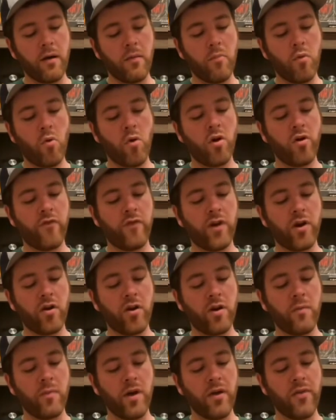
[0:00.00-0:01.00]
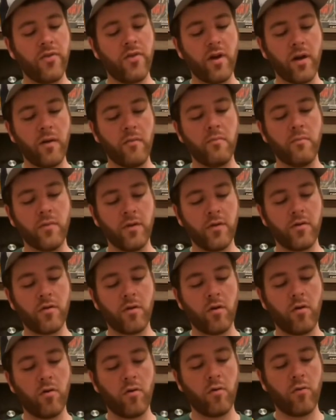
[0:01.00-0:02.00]
pointer finger and my thumb to
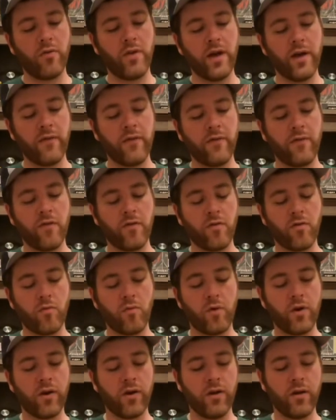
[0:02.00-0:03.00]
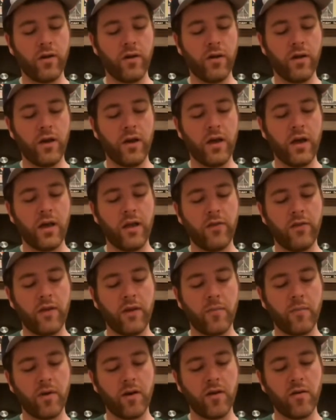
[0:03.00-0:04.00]
hold that first one. And then
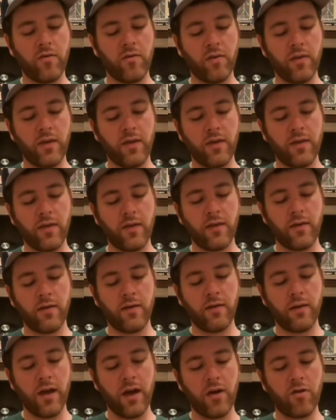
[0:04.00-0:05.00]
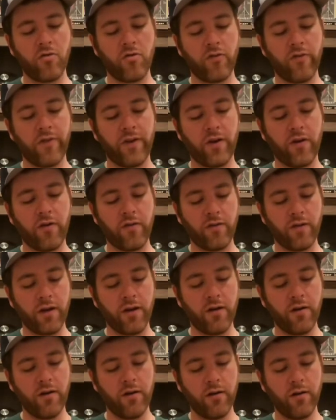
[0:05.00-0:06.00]
I'm gonna use these extra fingers
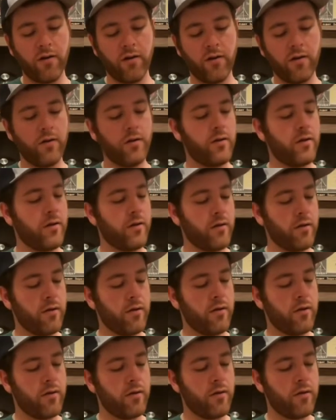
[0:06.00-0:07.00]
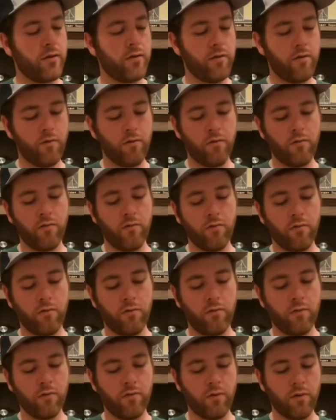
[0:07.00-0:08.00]
here to,
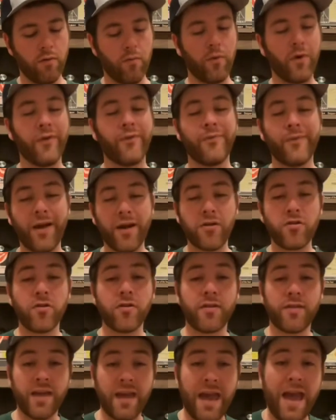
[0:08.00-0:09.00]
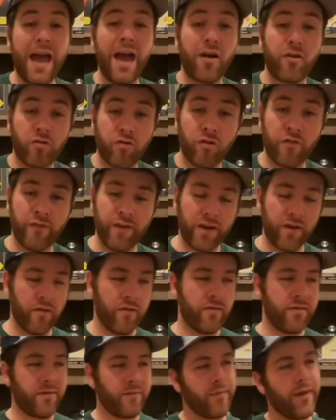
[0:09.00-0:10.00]
well, I shouldn't say extra
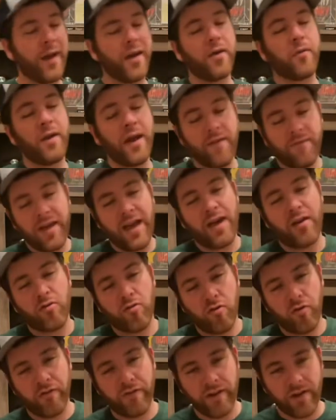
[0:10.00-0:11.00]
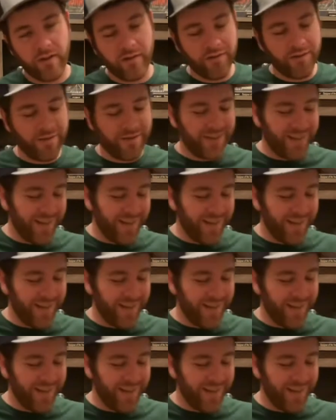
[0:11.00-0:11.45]
fingers. I don't have extra fingers.